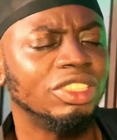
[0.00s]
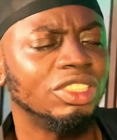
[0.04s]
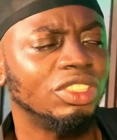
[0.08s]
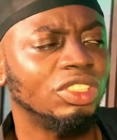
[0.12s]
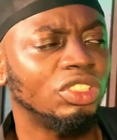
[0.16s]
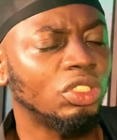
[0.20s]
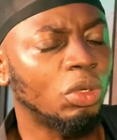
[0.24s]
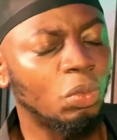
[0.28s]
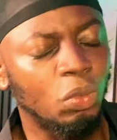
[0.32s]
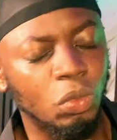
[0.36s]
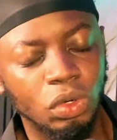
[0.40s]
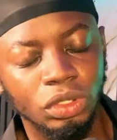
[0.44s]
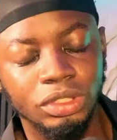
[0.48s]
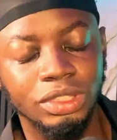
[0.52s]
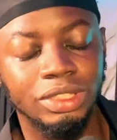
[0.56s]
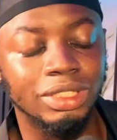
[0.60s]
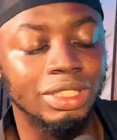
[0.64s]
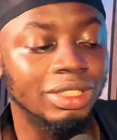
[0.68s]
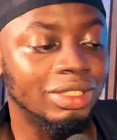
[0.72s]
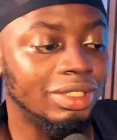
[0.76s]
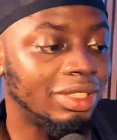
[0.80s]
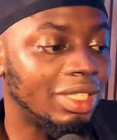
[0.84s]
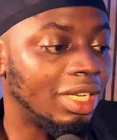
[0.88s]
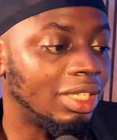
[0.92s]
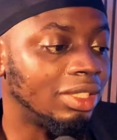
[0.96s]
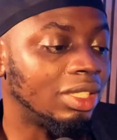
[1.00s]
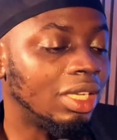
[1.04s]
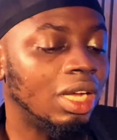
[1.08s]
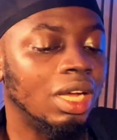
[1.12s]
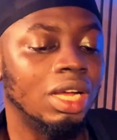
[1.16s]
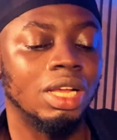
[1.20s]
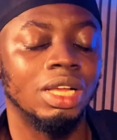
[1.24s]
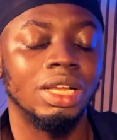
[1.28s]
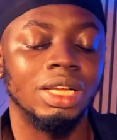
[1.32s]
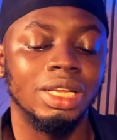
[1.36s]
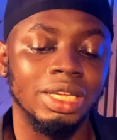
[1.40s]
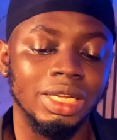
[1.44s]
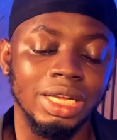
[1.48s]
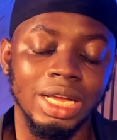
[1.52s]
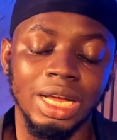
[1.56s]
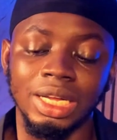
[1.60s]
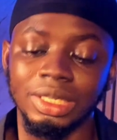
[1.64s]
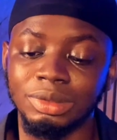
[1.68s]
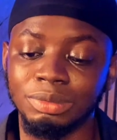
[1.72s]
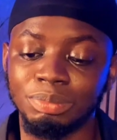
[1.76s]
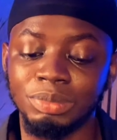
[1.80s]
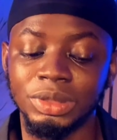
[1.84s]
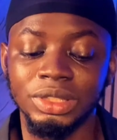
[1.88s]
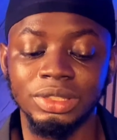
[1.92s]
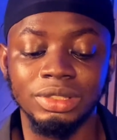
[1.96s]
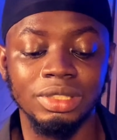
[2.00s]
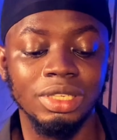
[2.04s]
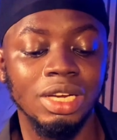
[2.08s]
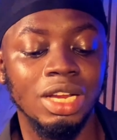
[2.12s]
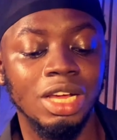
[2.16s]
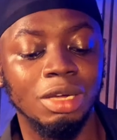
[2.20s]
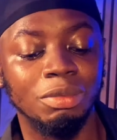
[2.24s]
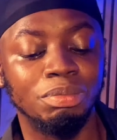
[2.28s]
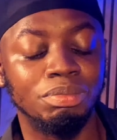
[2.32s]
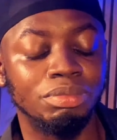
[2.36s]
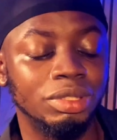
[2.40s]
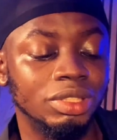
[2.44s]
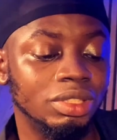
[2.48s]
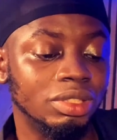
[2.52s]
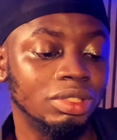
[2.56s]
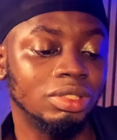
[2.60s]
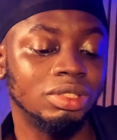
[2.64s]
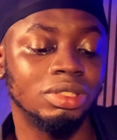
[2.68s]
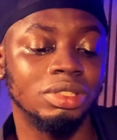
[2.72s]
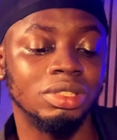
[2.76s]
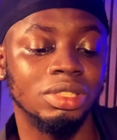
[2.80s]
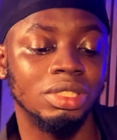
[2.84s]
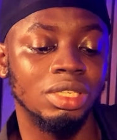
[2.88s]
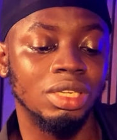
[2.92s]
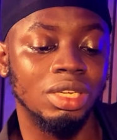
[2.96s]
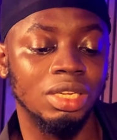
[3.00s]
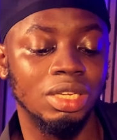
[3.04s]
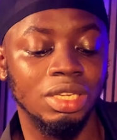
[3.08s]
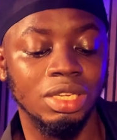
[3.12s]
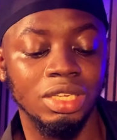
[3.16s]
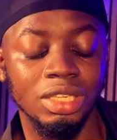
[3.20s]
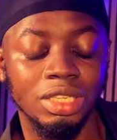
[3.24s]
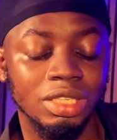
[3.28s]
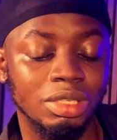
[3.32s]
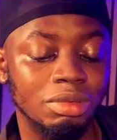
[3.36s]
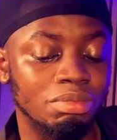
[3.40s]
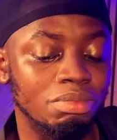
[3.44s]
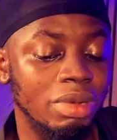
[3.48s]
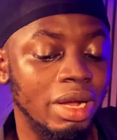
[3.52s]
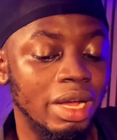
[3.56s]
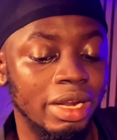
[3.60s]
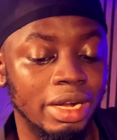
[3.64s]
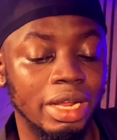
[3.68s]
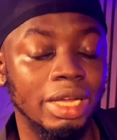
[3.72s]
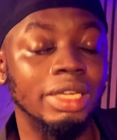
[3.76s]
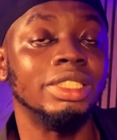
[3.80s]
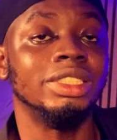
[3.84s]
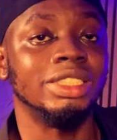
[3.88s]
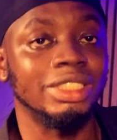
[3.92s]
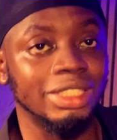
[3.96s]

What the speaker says: Someone says that can Pixellab print a banner?